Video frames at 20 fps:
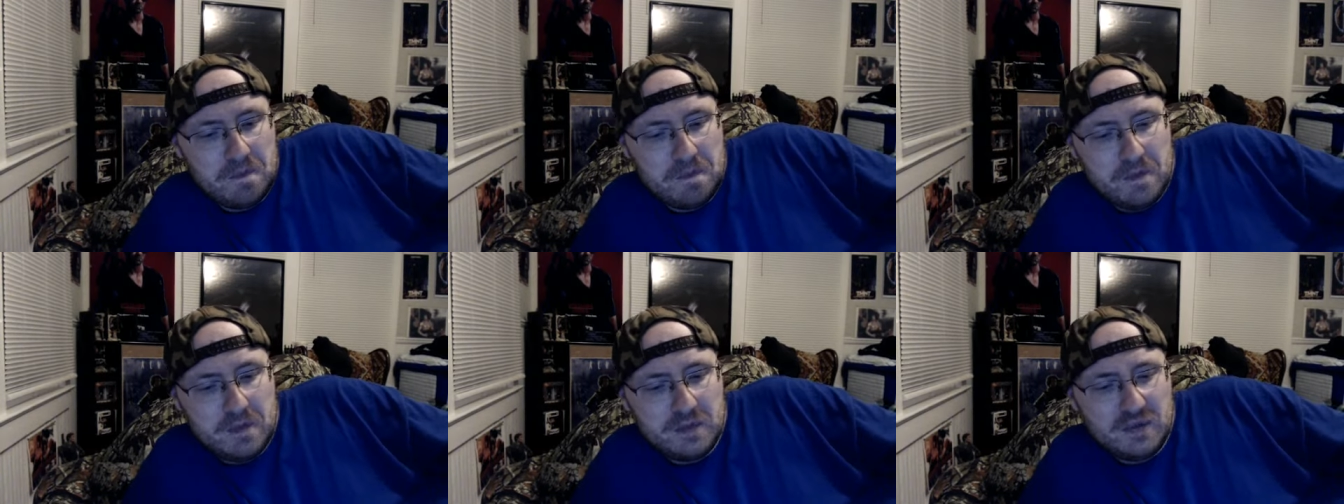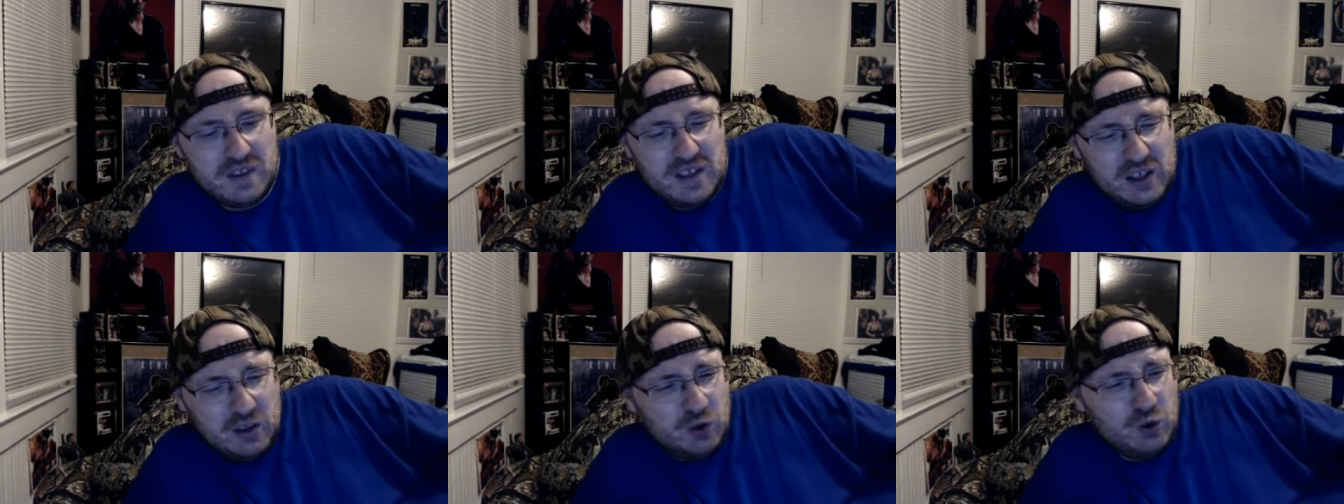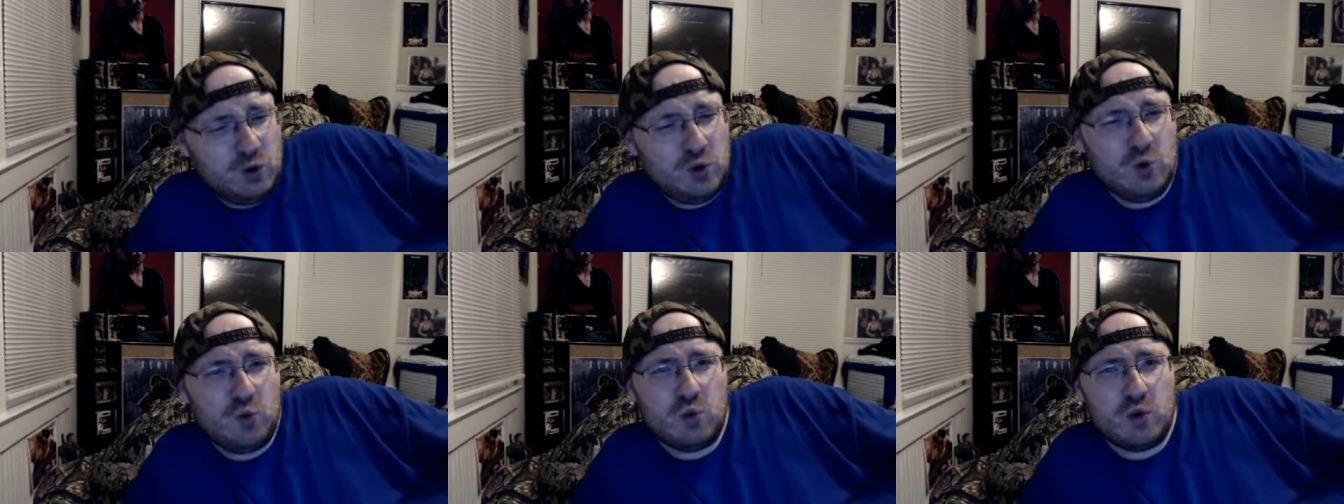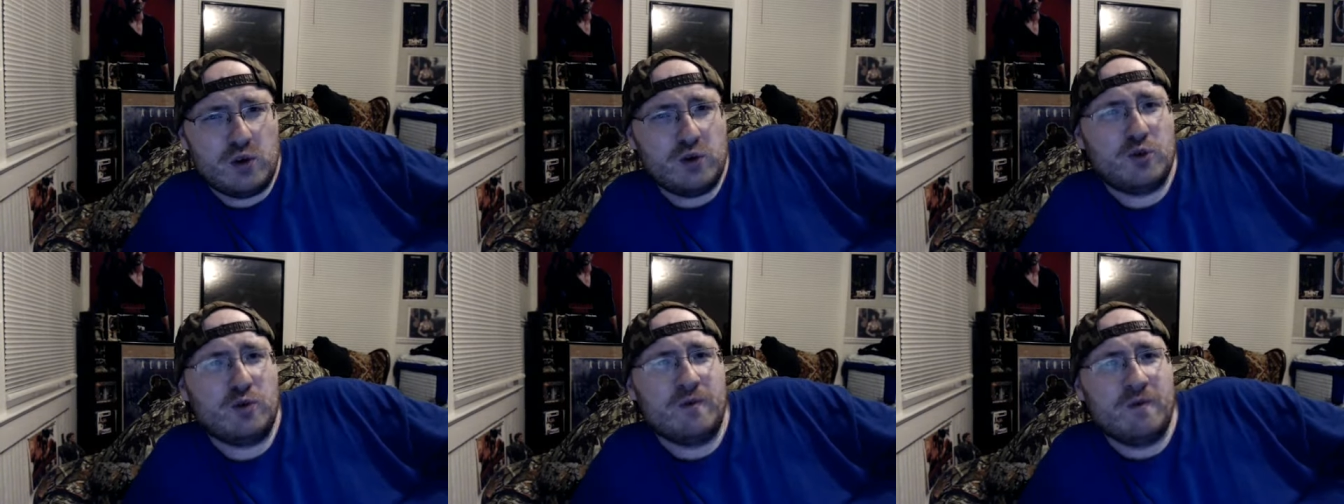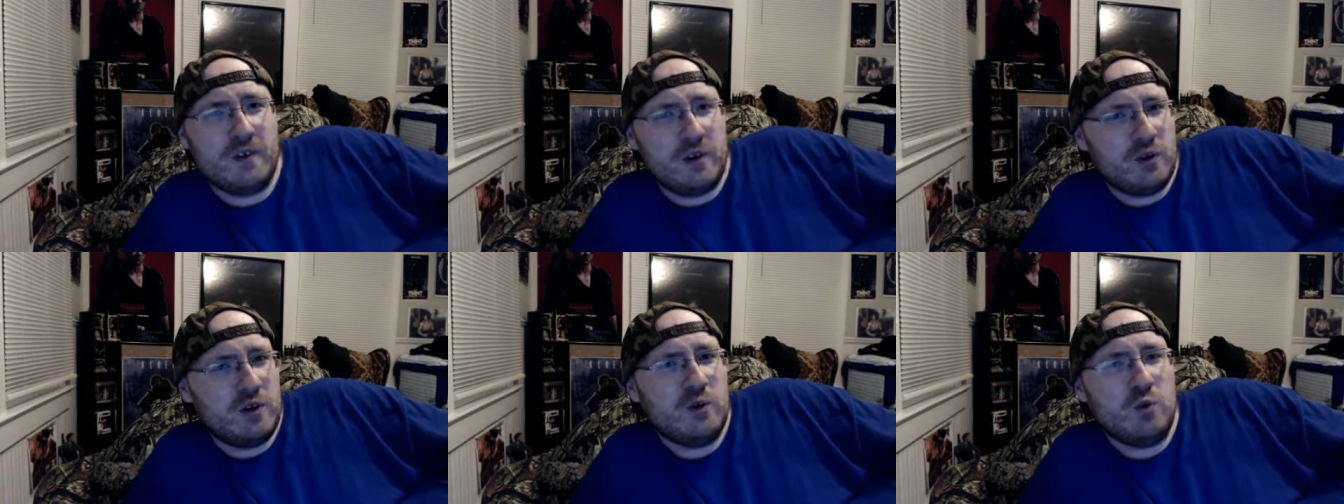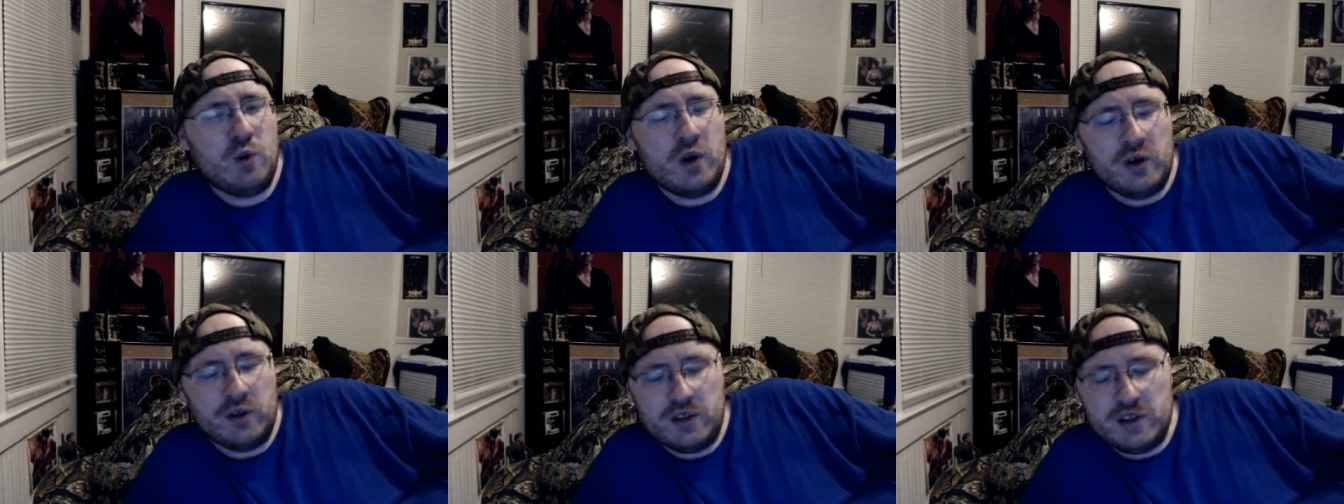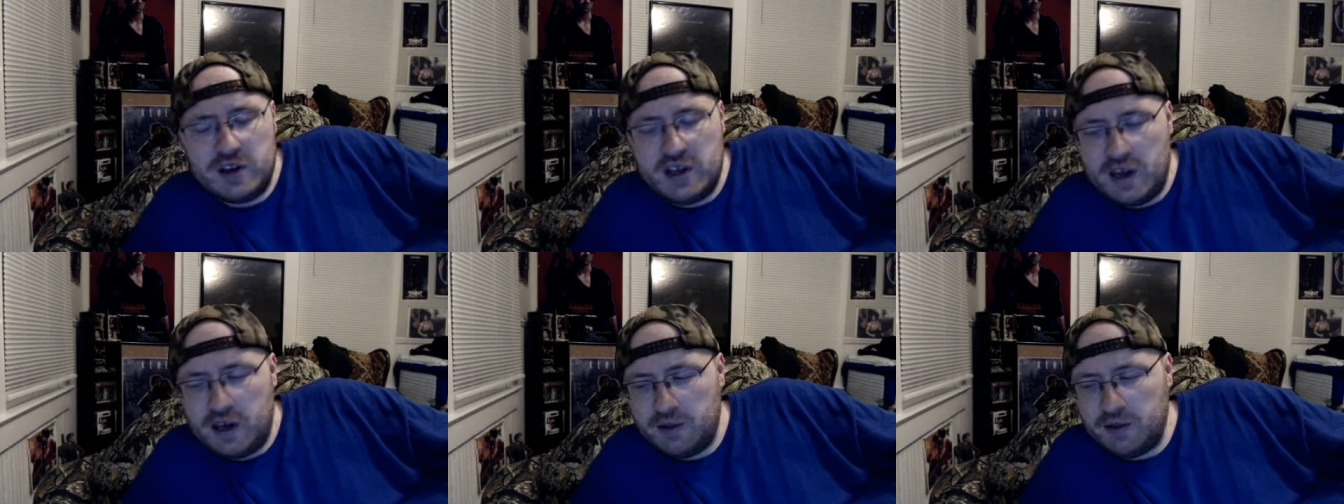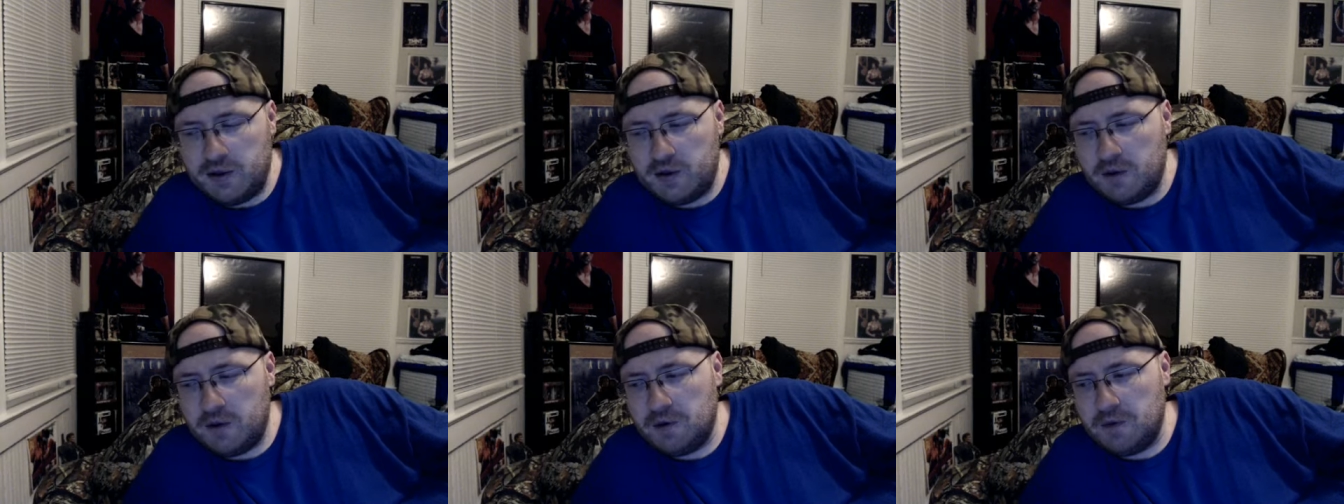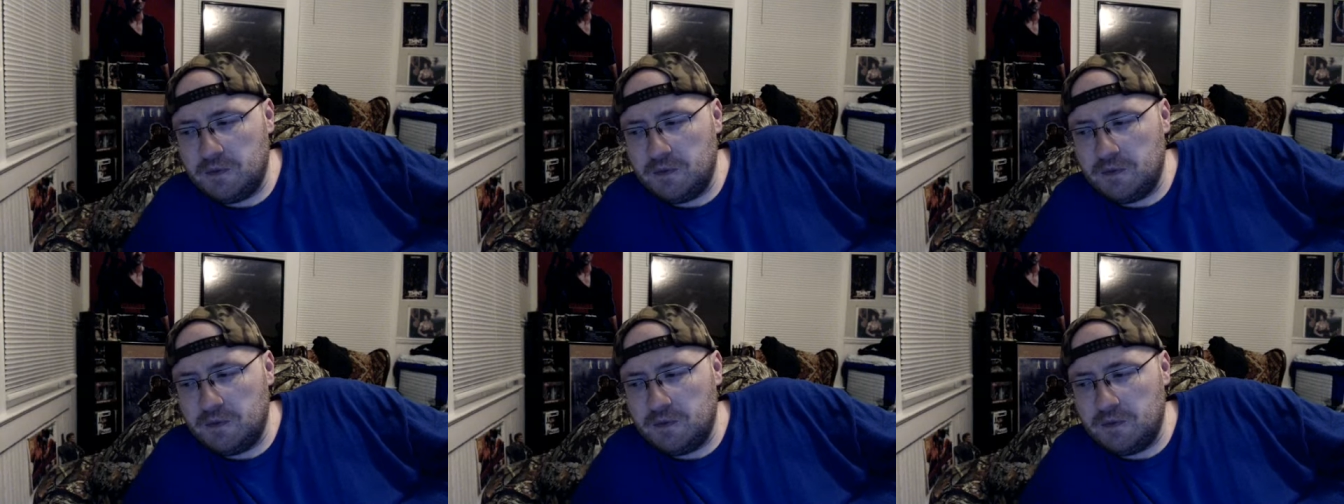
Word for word: These two worked very well together,